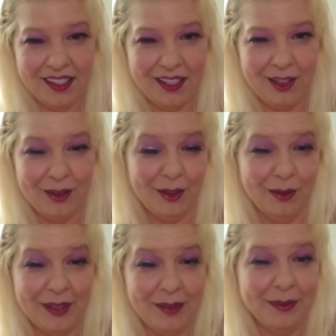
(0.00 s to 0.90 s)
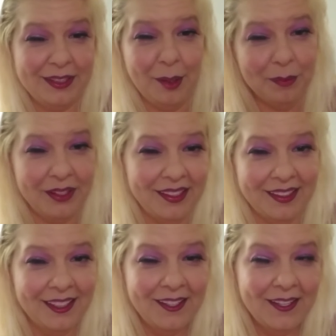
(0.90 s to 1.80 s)
I don't know. It was
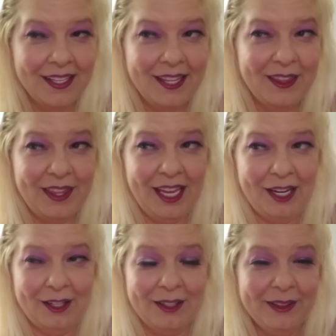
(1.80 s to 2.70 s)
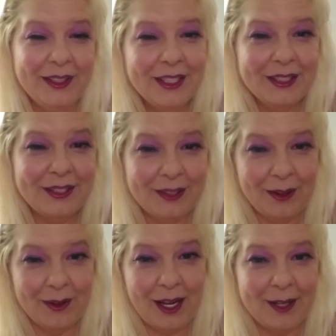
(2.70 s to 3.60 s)
something there.
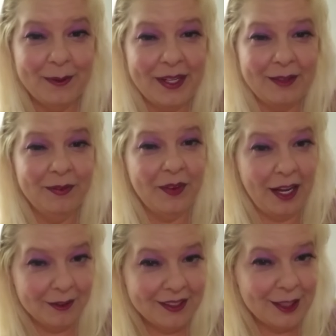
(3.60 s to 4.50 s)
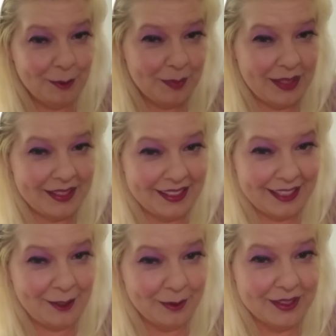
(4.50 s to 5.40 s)
So I went and found somebody
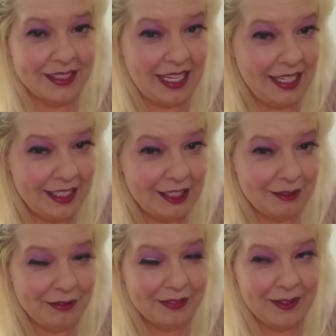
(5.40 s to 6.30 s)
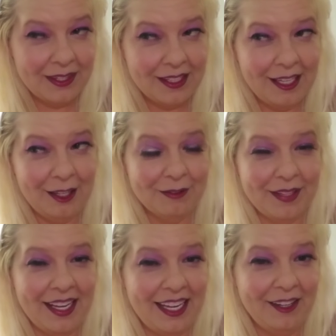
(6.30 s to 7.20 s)
that was native of
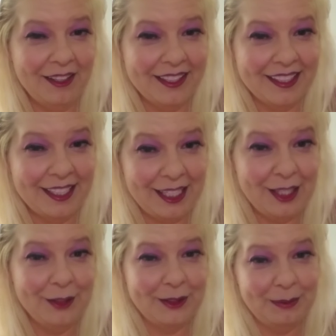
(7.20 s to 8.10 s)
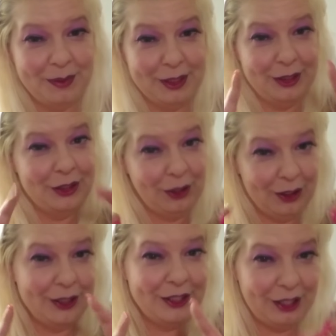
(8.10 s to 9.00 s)
that area that he used to be in
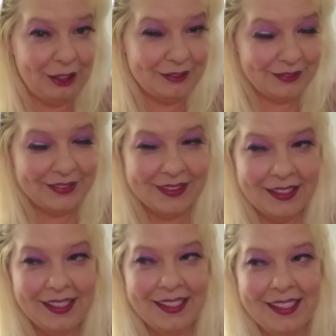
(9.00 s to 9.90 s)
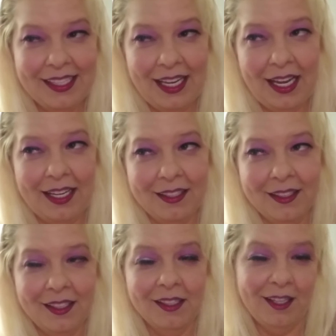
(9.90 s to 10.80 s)
charge of,
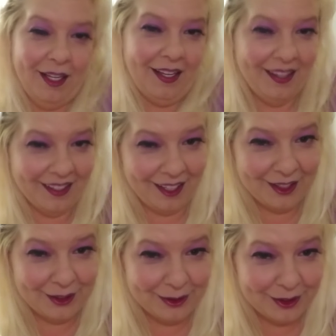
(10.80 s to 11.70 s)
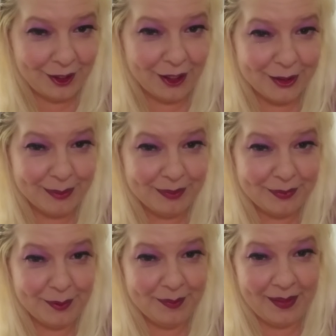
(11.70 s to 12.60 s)
and I got used condoms
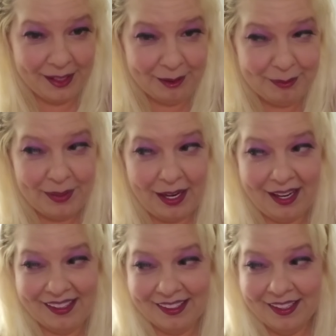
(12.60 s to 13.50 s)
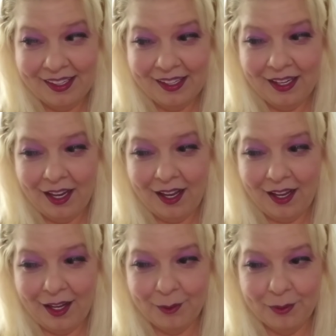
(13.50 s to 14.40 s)
from him, and
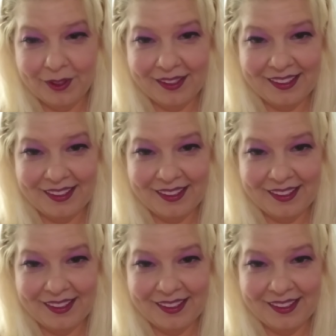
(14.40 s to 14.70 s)
I would